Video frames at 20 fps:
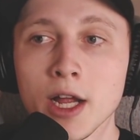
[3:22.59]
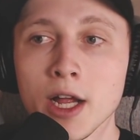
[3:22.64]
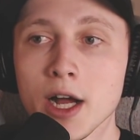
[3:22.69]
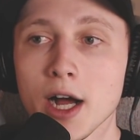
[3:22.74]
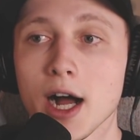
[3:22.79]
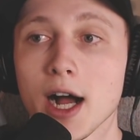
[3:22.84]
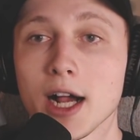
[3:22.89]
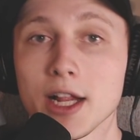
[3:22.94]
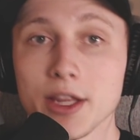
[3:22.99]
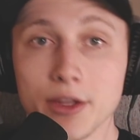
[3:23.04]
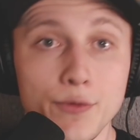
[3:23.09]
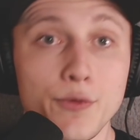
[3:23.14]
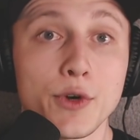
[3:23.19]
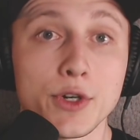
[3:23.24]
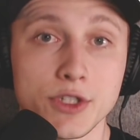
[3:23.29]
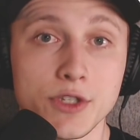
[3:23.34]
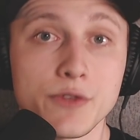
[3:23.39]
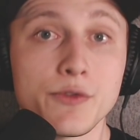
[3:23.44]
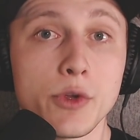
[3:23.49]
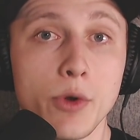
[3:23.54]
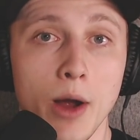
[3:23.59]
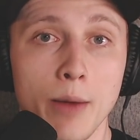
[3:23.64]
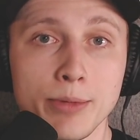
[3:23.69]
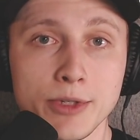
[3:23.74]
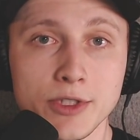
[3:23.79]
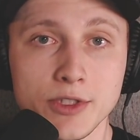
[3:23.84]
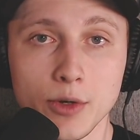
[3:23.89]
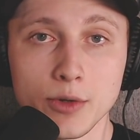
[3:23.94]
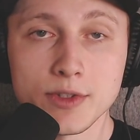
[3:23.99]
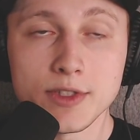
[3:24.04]
the first few
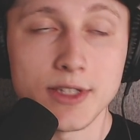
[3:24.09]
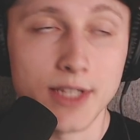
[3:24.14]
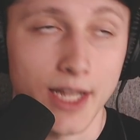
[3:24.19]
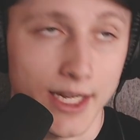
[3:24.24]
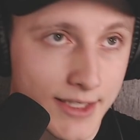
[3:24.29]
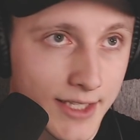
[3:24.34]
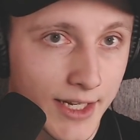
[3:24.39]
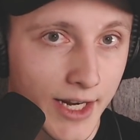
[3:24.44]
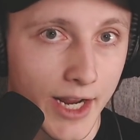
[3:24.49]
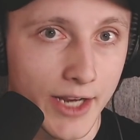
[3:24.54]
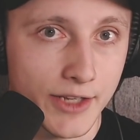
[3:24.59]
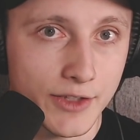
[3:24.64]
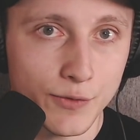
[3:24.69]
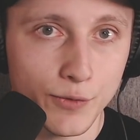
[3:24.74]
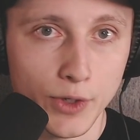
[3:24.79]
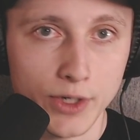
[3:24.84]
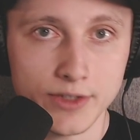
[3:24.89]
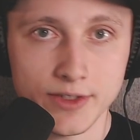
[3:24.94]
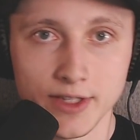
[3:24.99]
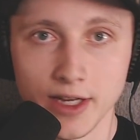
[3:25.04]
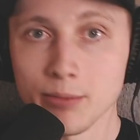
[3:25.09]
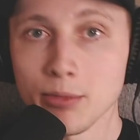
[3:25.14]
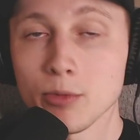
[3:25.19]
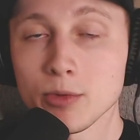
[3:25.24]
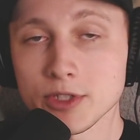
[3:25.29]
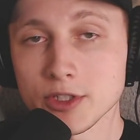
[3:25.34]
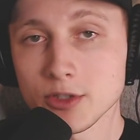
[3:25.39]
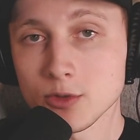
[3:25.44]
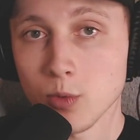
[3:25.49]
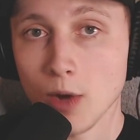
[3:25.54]
episodes, like today's, for example,
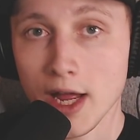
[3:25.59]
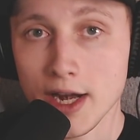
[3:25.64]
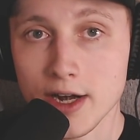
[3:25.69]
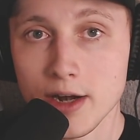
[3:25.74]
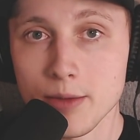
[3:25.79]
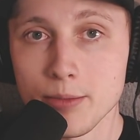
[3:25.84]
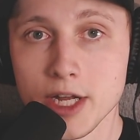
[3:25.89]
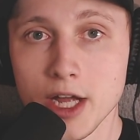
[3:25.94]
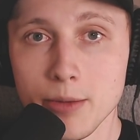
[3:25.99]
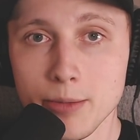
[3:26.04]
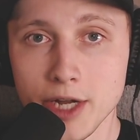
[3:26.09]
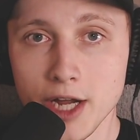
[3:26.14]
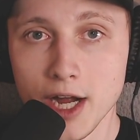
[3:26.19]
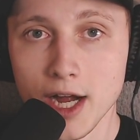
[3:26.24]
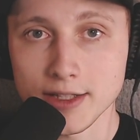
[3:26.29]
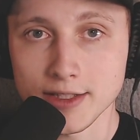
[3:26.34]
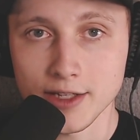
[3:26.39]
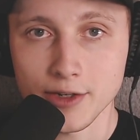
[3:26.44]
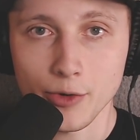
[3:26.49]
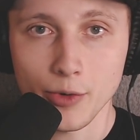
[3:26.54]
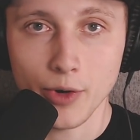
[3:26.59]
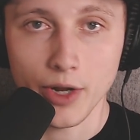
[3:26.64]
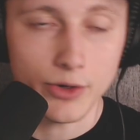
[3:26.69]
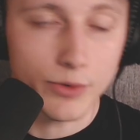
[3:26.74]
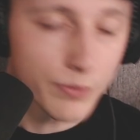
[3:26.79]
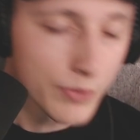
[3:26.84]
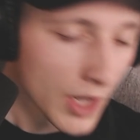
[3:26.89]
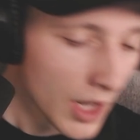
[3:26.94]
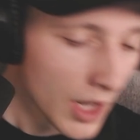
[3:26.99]
which is why did I become a content creator.